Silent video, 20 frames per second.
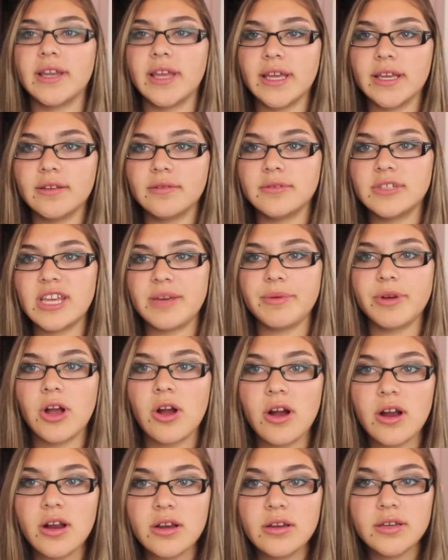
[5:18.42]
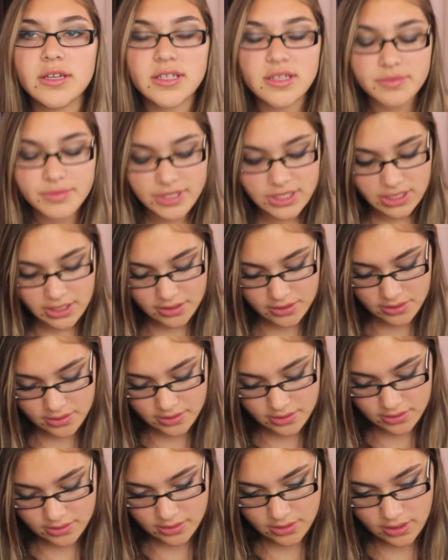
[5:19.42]
like debit card. Does that make
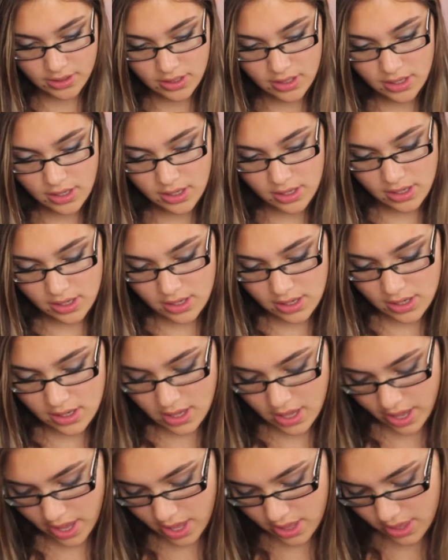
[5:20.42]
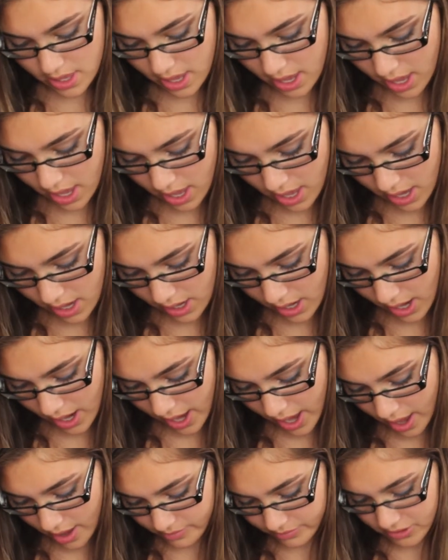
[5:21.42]
sense? And then I
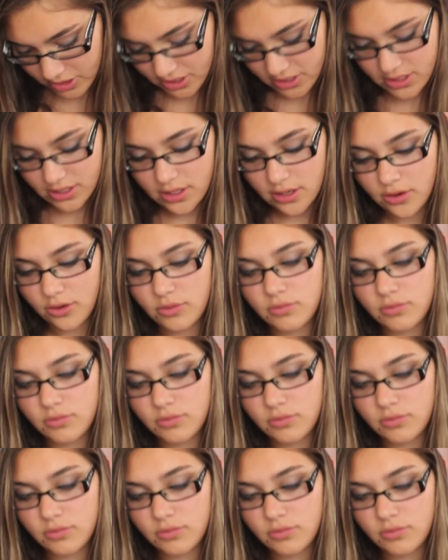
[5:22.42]
have just